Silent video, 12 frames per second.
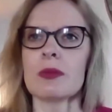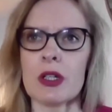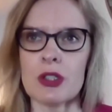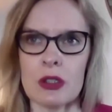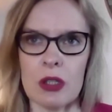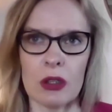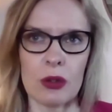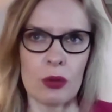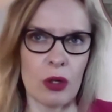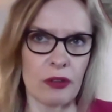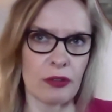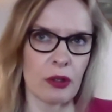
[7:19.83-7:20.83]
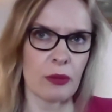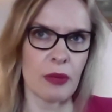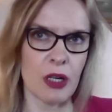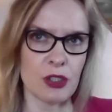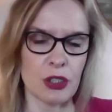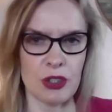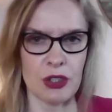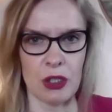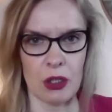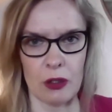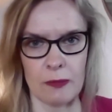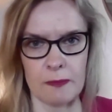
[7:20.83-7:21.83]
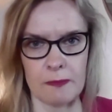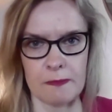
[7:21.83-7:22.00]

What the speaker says: imagine that you have a magic stick